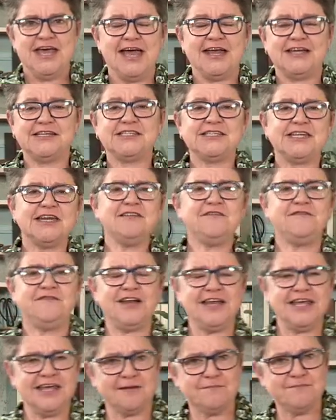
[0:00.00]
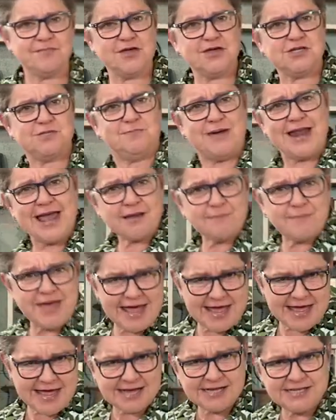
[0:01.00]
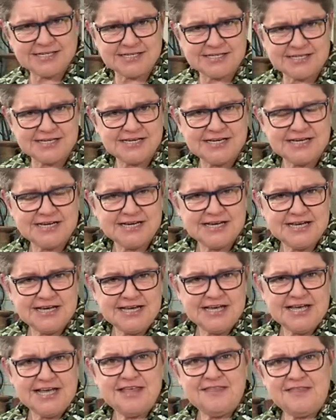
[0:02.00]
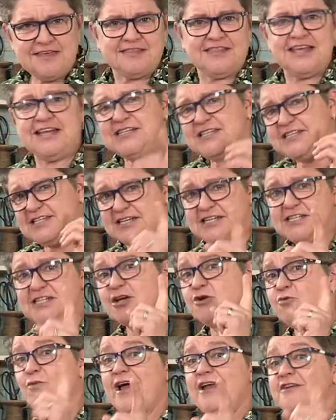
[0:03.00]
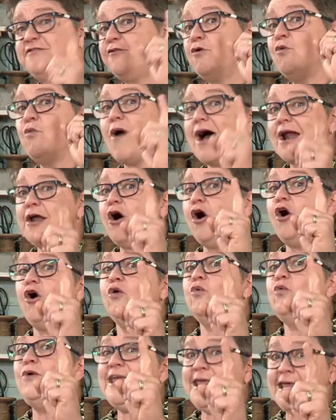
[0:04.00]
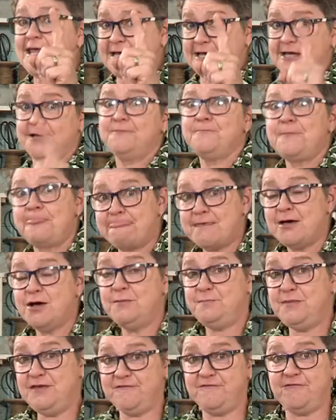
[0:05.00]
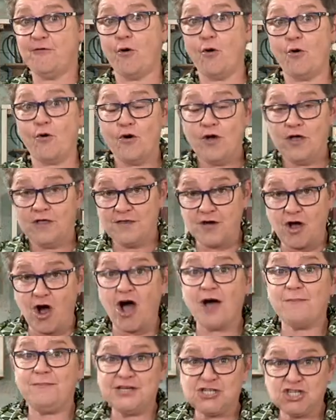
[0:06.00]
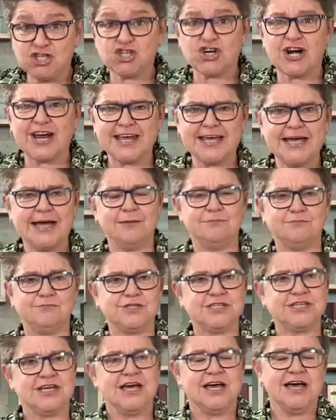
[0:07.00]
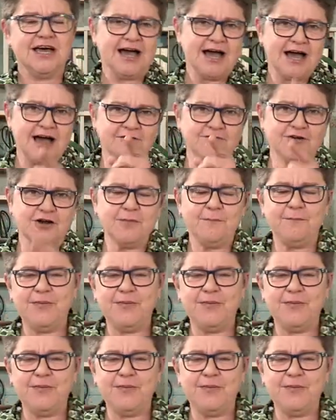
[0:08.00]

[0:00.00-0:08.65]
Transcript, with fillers: And instead of filling up those black bags that then sit and wait for one whole week before the garbage truck comes, I've got a